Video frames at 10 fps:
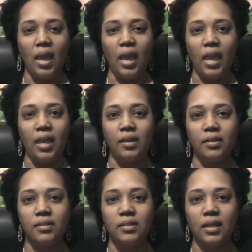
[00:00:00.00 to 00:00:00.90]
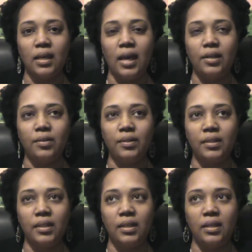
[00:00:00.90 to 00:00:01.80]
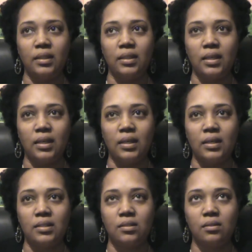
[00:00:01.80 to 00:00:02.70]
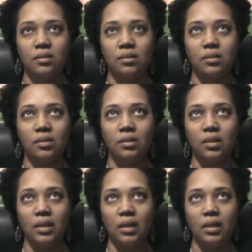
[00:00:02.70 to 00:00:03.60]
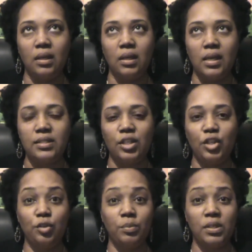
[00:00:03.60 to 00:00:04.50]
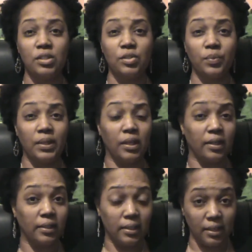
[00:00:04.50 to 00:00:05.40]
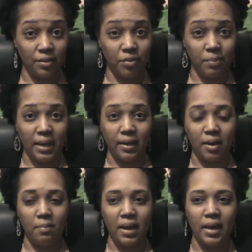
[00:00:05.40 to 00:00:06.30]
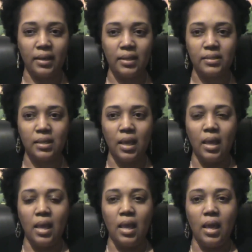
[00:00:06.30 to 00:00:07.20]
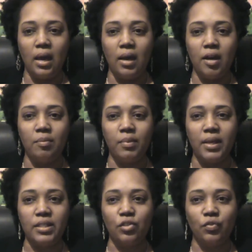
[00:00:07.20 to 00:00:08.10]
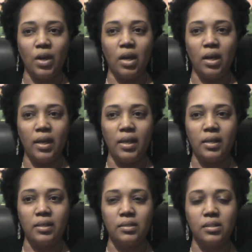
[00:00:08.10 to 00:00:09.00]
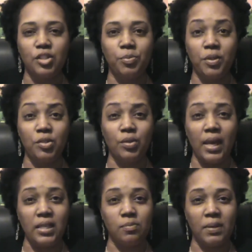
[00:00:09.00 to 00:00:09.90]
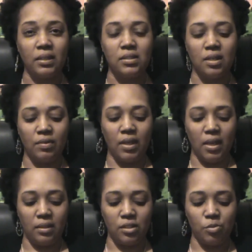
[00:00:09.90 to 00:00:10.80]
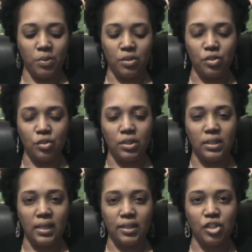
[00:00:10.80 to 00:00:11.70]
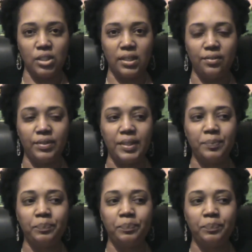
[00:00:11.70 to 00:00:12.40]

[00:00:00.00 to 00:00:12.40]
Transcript: And I don't think that as humans we learn enough about our bodies as far as the spiritual aspect of it and the spiritual connection of it.